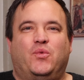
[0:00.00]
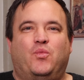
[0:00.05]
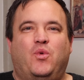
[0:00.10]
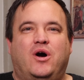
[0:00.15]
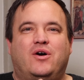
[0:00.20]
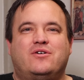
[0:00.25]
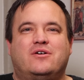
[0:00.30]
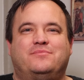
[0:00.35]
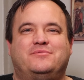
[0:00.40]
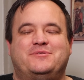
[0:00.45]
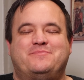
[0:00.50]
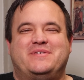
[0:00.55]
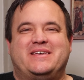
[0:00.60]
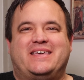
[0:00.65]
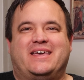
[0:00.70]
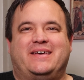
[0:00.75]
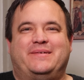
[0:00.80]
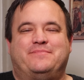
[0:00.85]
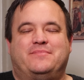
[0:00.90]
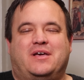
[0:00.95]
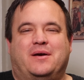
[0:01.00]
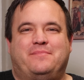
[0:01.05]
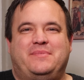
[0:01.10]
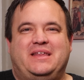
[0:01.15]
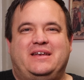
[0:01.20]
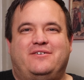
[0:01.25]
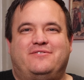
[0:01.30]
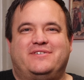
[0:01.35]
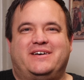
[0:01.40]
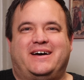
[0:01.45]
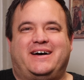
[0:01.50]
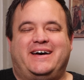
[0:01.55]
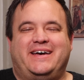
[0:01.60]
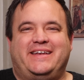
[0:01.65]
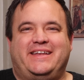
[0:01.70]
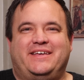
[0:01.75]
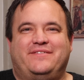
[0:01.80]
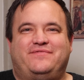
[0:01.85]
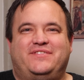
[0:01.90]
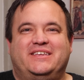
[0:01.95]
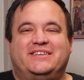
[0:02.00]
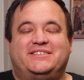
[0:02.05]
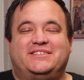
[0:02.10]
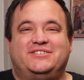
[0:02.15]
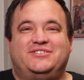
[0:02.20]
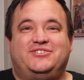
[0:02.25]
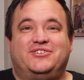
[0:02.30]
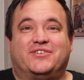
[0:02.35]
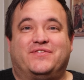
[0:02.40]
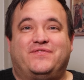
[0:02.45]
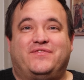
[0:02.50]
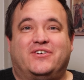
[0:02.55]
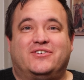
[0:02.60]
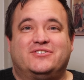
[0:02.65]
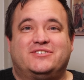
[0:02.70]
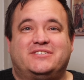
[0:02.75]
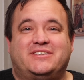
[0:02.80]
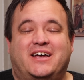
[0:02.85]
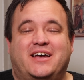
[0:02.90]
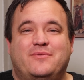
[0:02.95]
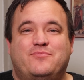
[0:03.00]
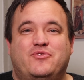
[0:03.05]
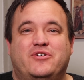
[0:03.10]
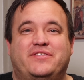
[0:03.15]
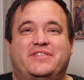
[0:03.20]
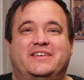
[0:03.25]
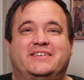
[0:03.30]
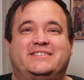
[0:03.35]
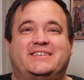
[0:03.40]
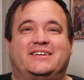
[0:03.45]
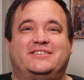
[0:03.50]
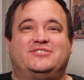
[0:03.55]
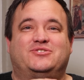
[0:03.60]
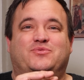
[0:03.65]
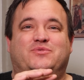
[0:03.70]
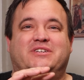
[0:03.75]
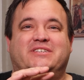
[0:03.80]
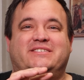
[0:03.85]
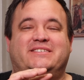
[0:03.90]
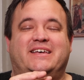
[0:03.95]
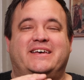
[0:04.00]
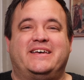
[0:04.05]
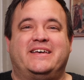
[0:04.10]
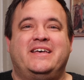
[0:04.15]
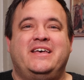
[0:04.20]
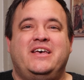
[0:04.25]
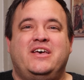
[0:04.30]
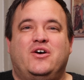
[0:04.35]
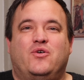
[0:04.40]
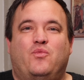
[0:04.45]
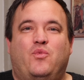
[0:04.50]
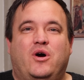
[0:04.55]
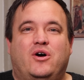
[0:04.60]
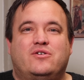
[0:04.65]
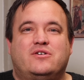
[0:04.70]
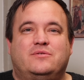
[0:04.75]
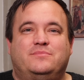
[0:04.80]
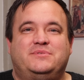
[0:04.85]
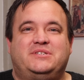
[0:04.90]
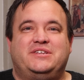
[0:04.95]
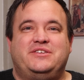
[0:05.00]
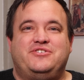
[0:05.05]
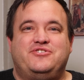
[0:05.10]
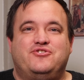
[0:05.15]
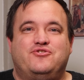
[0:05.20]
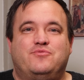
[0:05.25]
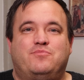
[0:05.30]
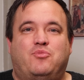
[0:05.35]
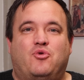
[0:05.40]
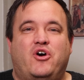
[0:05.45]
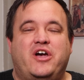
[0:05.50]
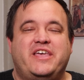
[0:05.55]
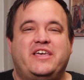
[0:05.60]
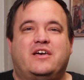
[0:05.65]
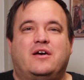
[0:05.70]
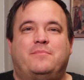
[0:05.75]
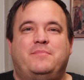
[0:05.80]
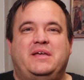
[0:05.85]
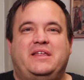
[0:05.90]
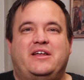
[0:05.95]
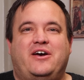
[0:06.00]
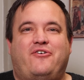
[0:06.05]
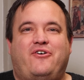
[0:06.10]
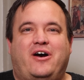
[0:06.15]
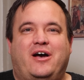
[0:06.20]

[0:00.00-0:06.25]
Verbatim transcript: Welcome to Camino Guide. If this is your first time with us, I just want to say welcome to you, buen camino.